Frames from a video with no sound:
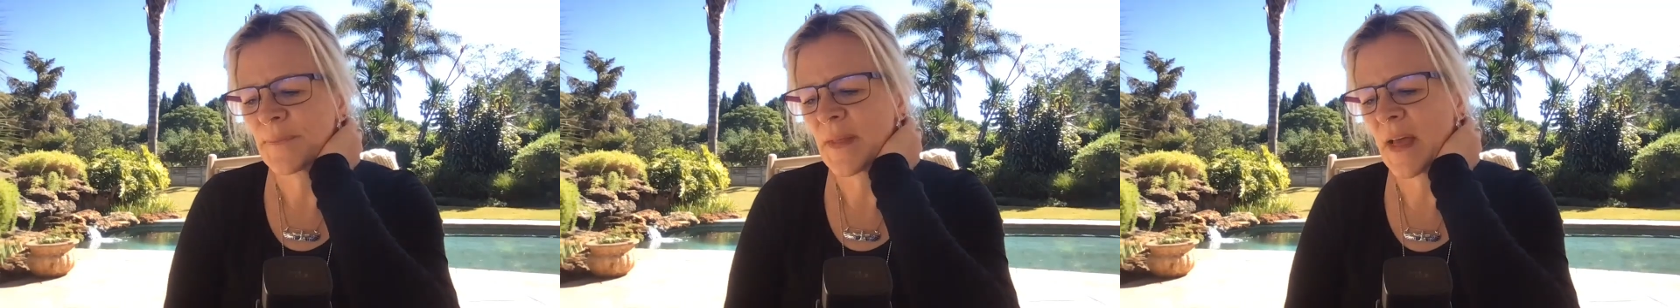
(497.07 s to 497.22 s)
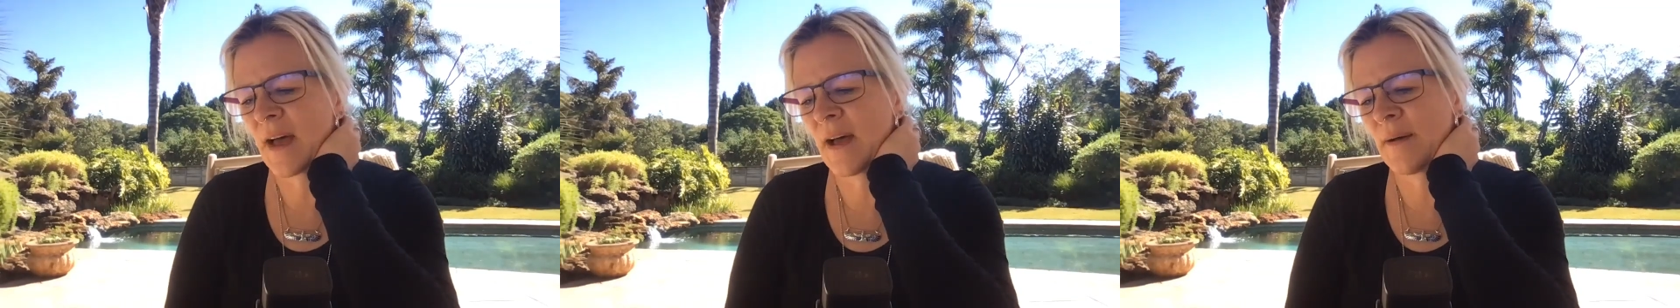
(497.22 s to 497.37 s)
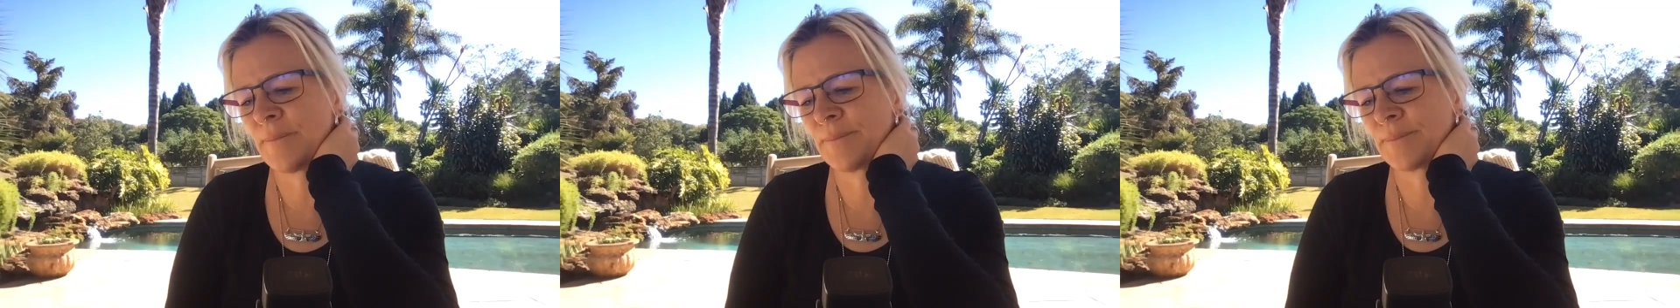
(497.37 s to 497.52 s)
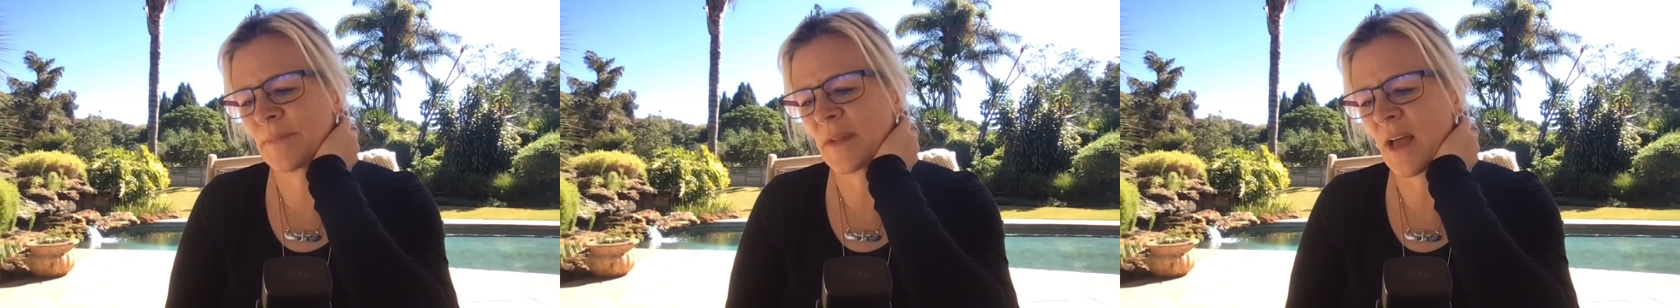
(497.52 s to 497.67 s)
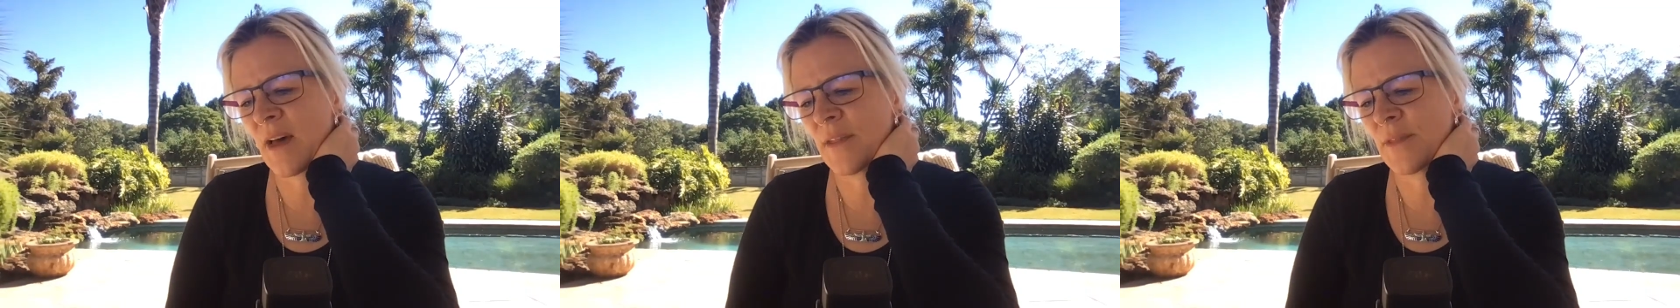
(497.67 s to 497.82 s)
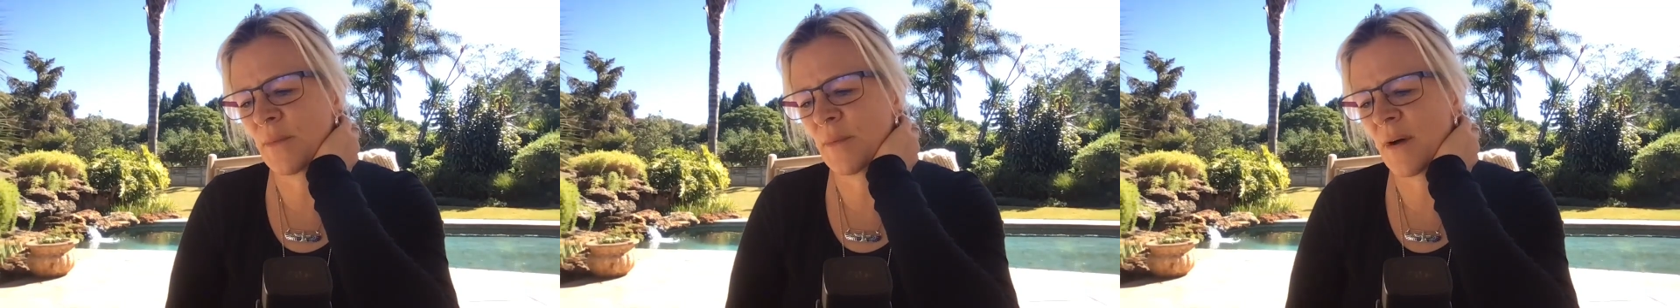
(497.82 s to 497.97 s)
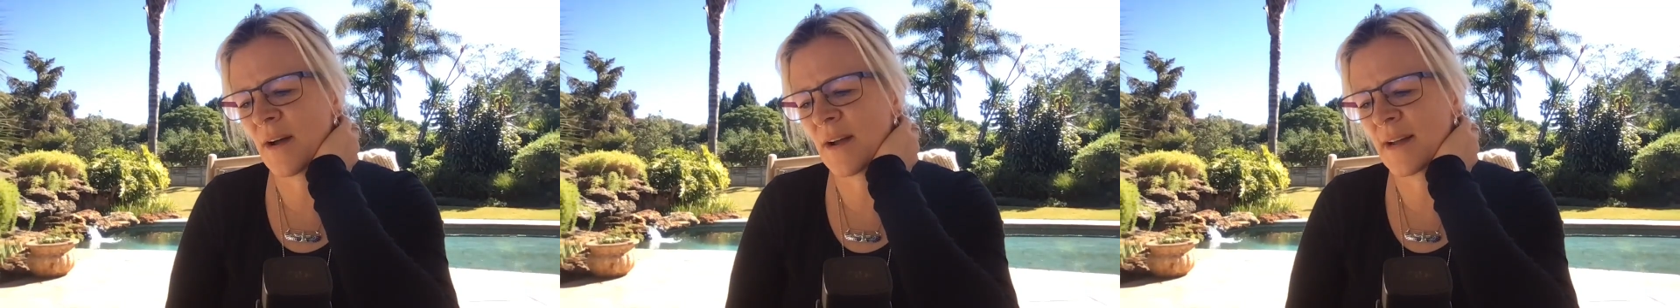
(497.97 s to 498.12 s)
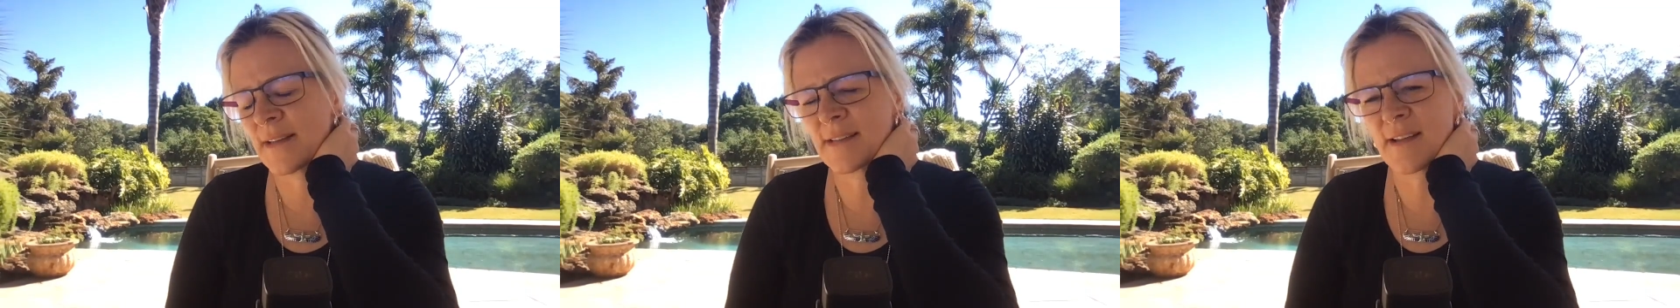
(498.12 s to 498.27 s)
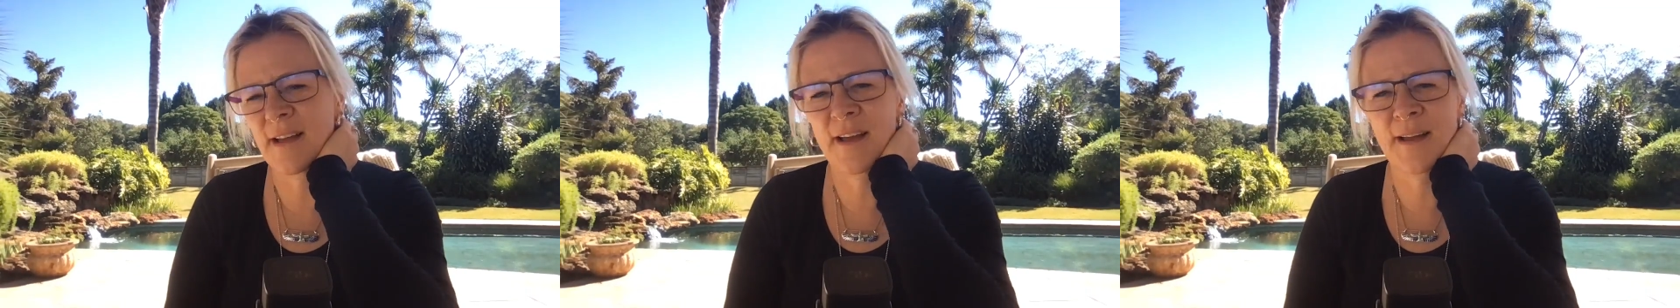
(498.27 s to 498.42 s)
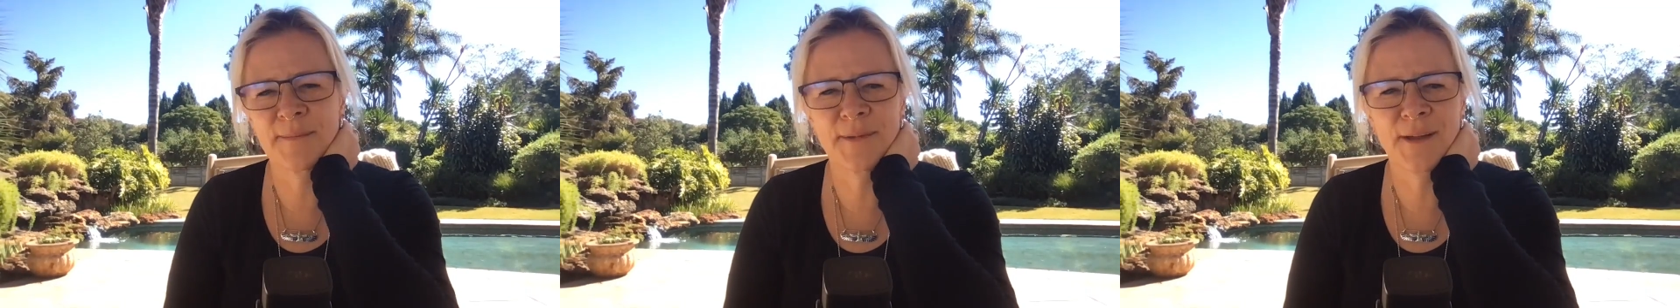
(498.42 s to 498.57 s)
Otherwise,
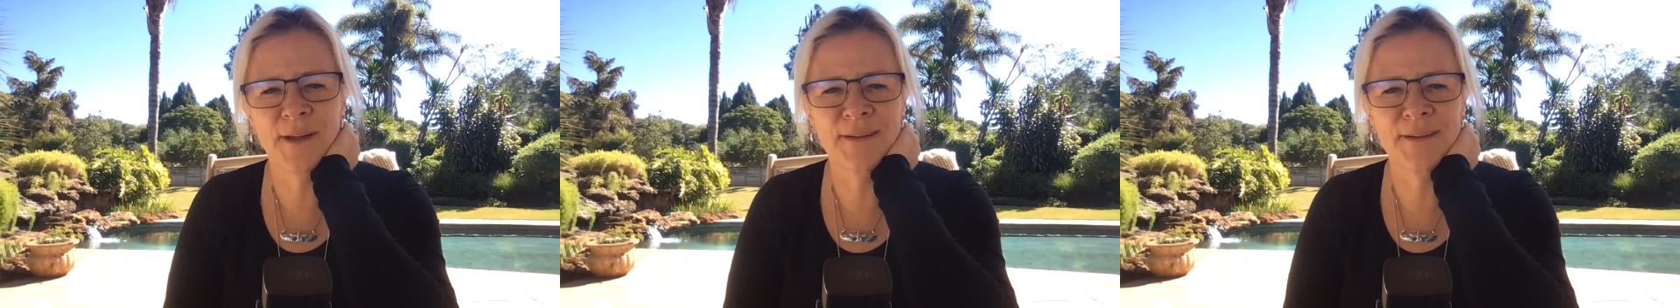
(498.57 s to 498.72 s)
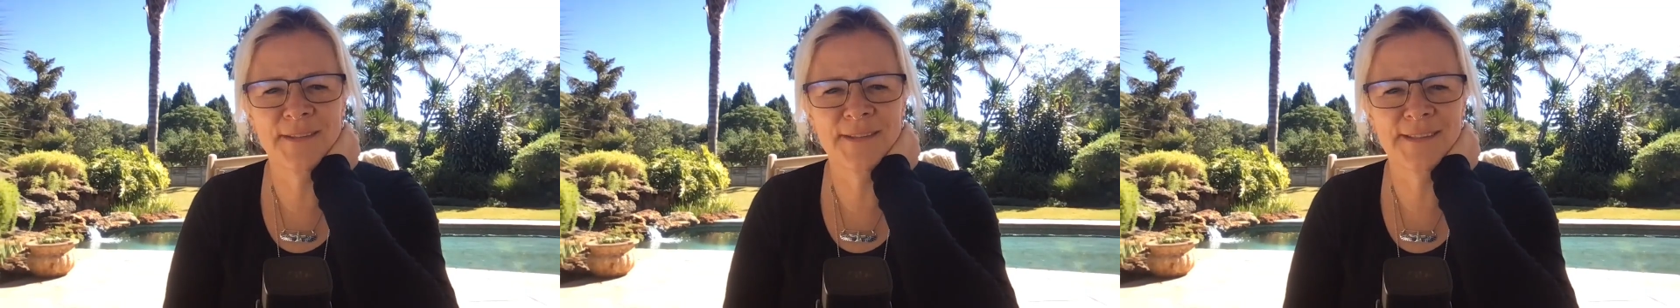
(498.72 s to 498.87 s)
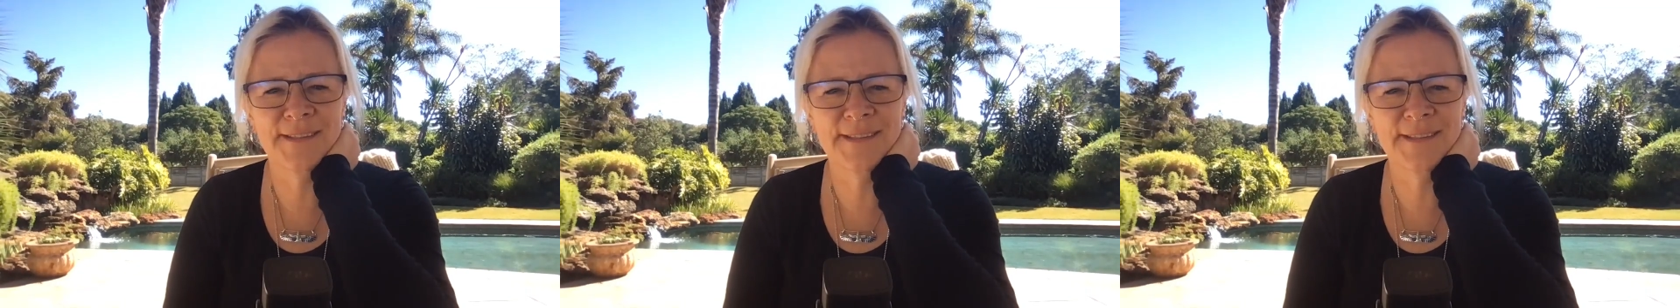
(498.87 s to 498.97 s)
I'm going to